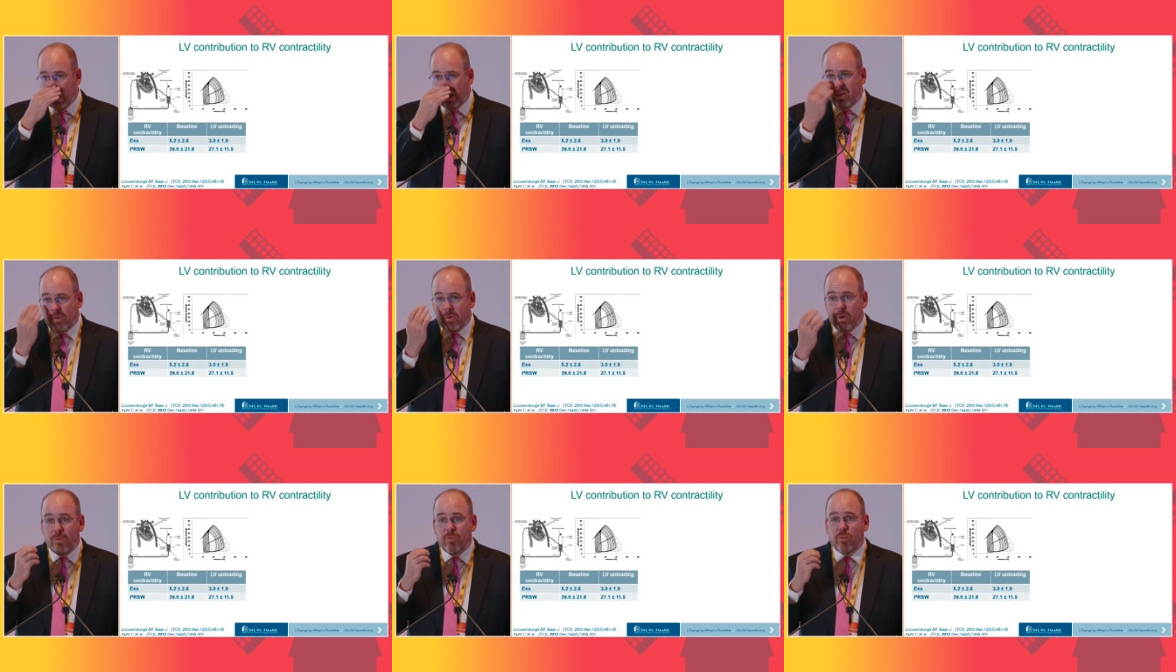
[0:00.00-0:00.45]

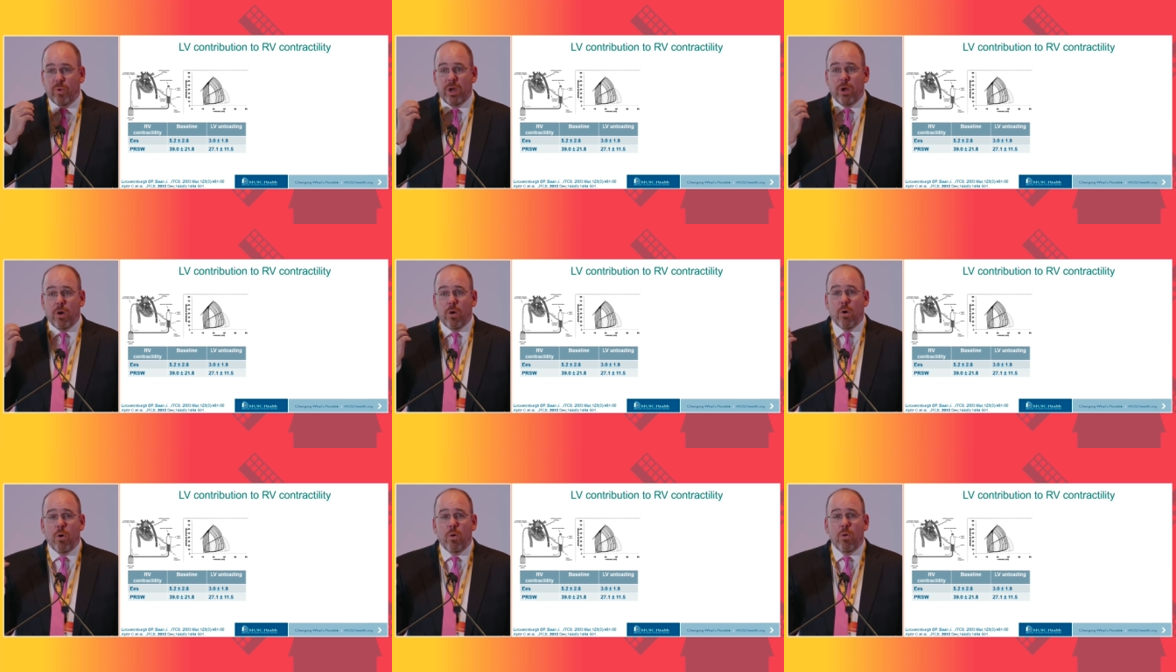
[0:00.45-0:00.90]
So if
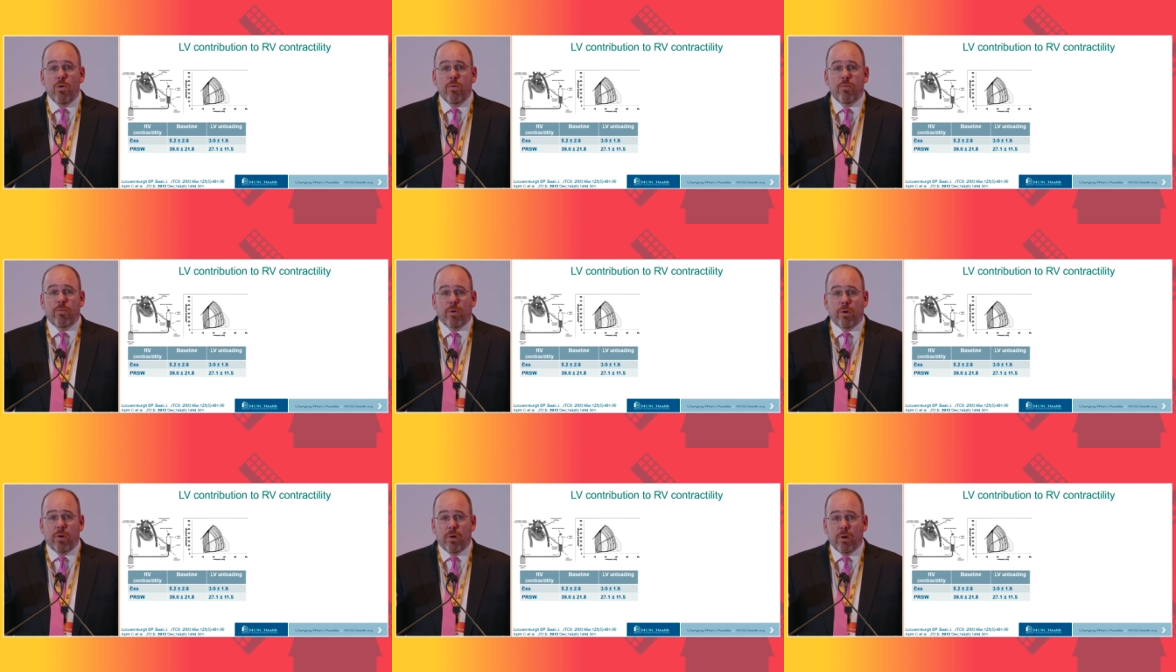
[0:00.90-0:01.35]
we
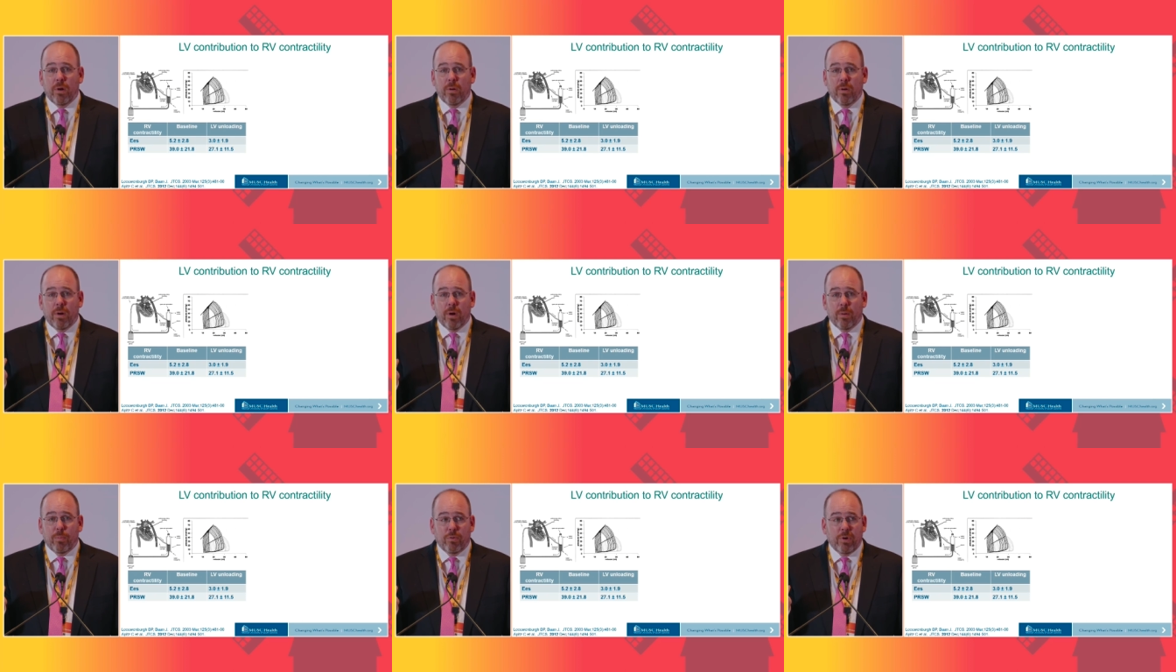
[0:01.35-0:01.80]
over
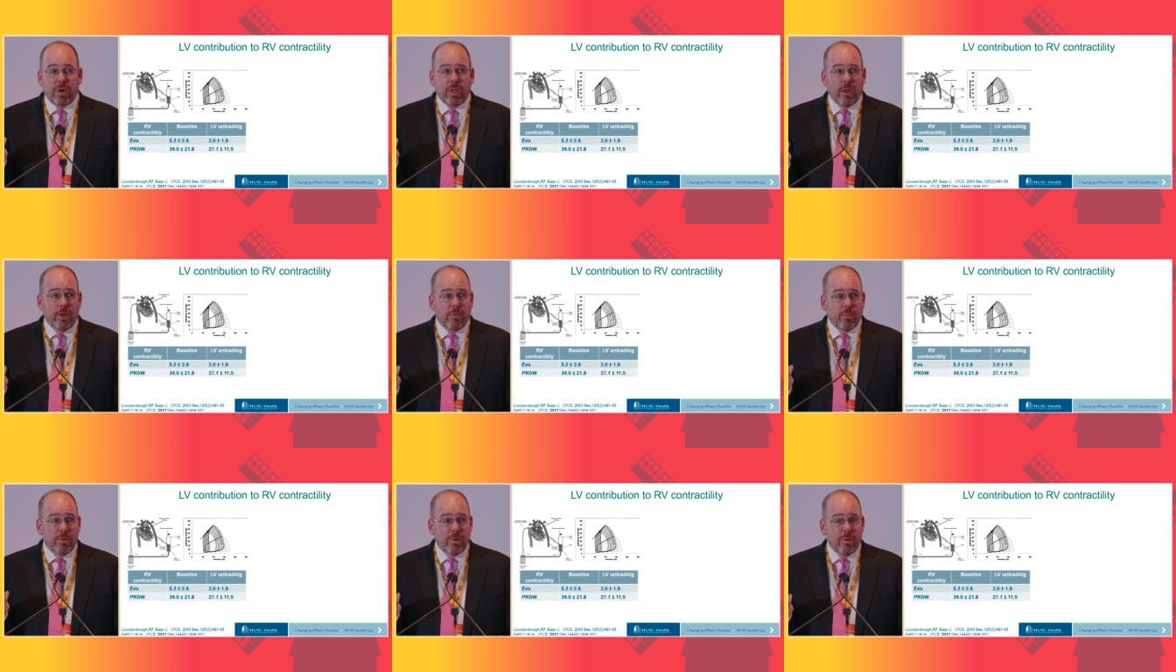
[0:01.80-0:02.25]
uh,
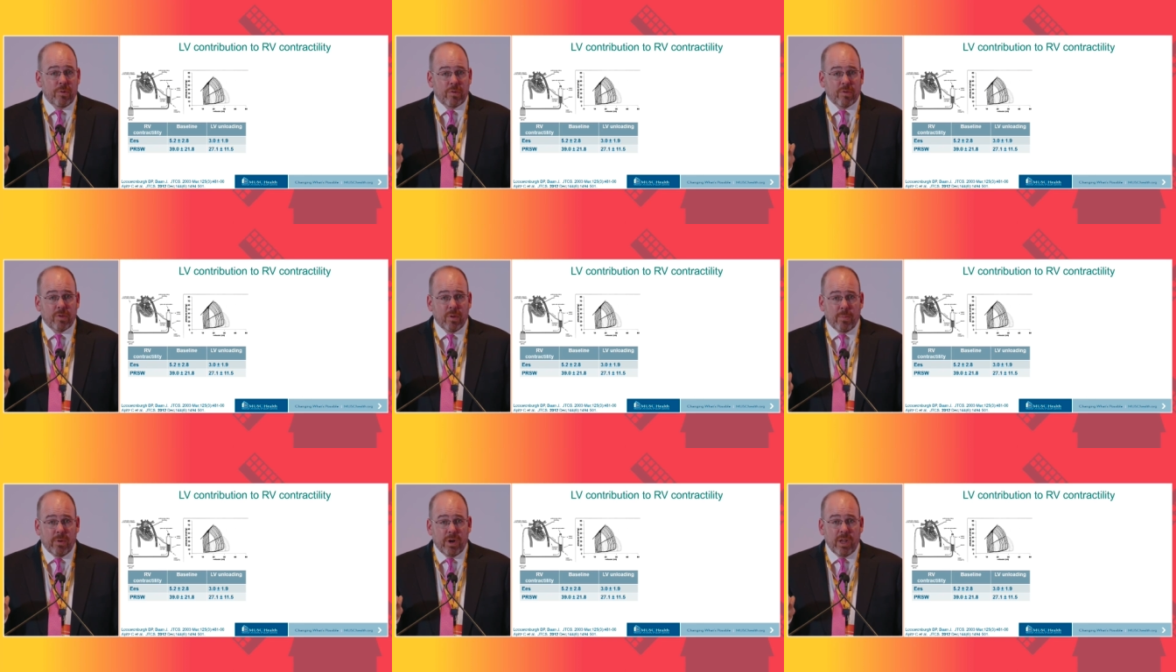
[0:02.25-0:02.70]
preload reduce
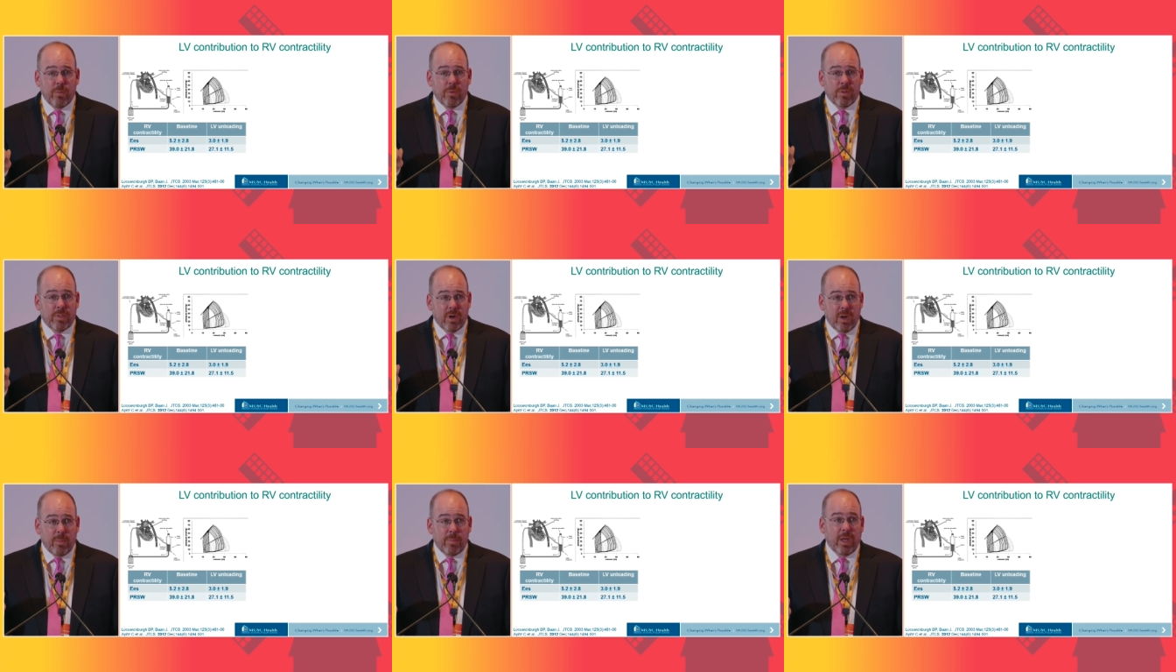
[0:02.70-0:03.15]
somebody
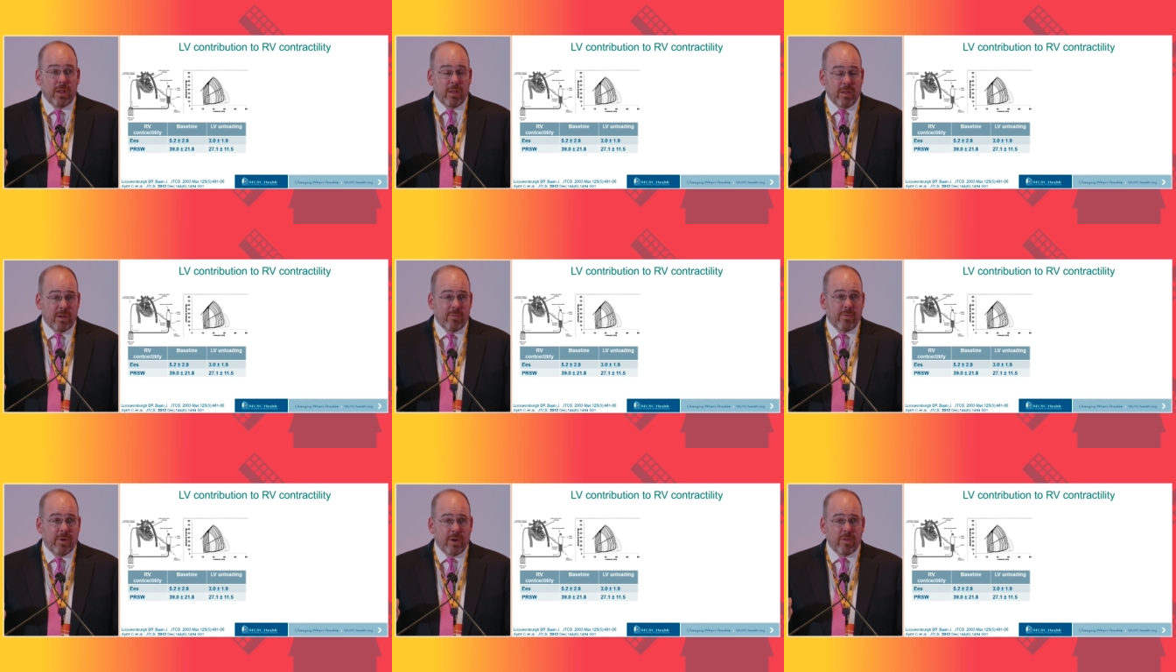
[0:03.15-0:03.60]
with an
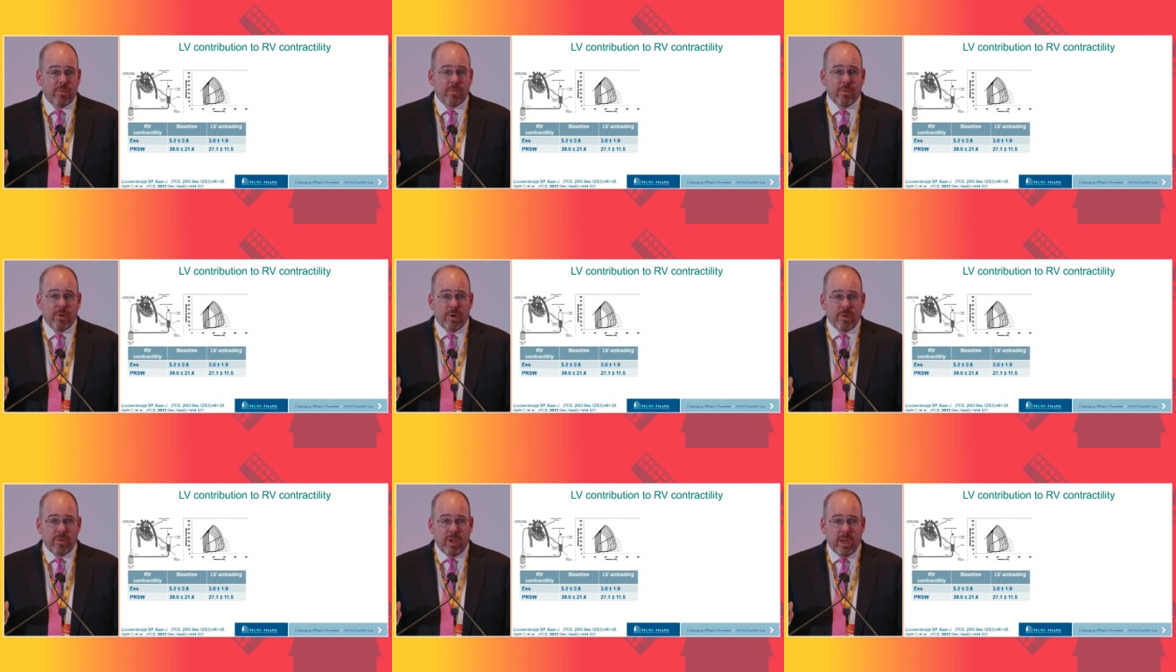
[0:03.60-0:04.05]
impella device,
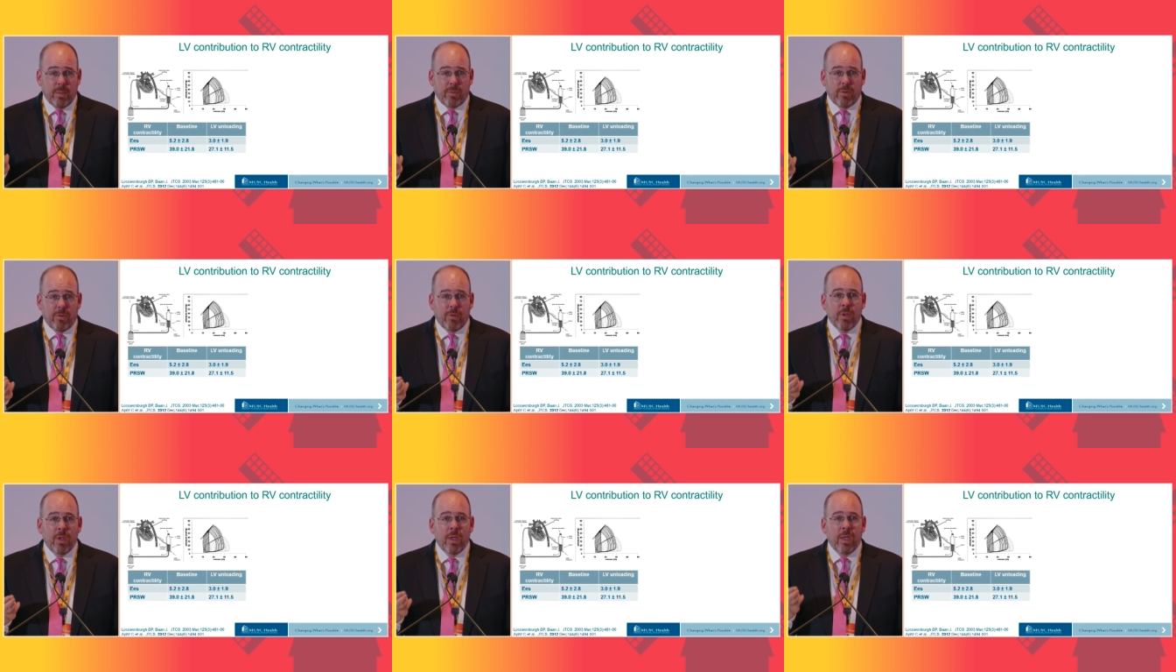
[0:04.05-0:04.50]
for
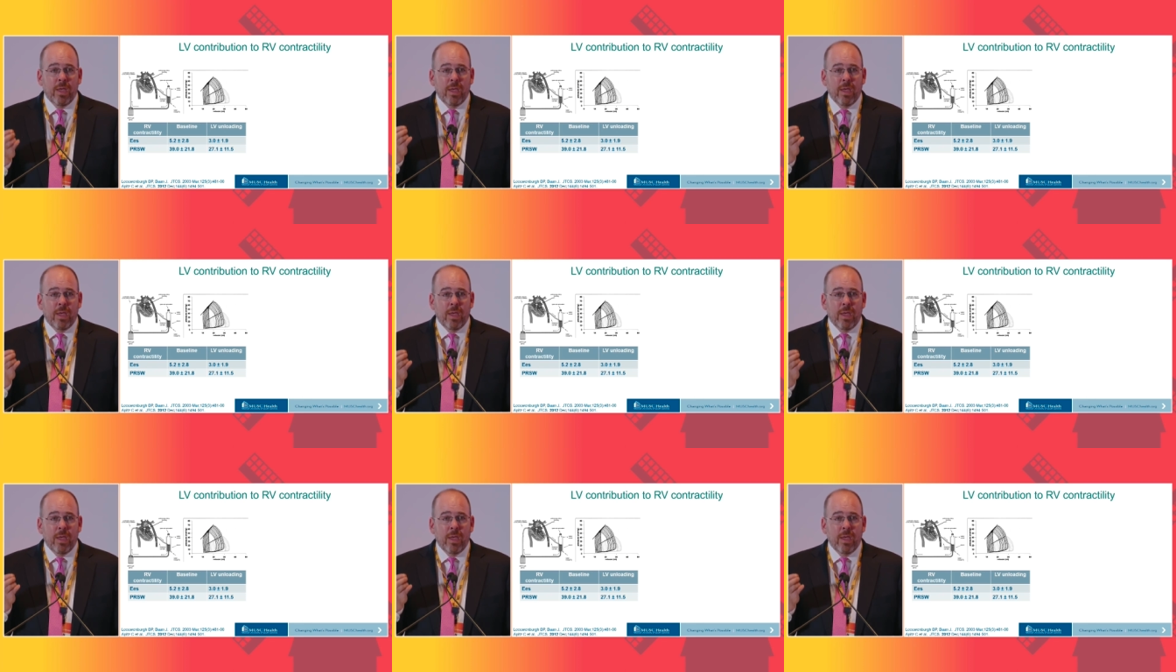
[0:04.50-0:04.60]
example,